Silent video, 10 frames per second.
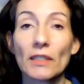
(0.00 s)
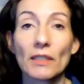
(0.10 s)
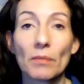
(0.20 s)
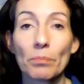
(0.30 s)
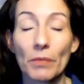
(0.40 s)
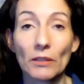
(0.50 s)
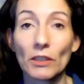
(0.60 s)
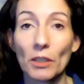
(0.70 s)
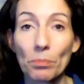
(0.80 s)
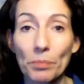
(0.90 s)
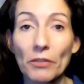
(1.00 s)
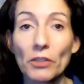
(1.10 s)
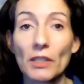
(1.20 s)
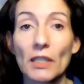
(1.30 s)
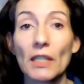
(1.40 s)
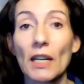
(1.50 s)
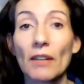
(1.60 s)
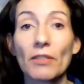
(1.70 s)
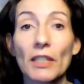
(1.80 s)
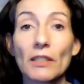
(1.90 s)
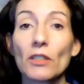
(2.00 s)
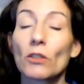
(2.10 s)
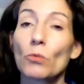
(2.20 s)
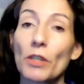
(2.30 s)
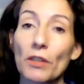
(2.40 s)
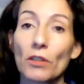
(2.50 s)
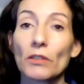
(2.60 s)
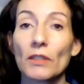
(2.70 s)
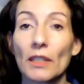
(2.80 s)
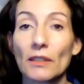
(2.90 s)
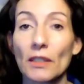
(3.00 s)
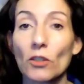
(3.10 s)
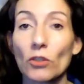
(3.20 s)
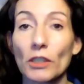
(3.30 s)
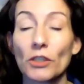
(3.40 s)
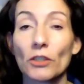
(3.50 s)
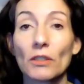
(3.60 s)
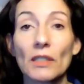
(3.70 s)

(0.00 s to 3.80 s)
the country previously have later on withdrawn that recognition.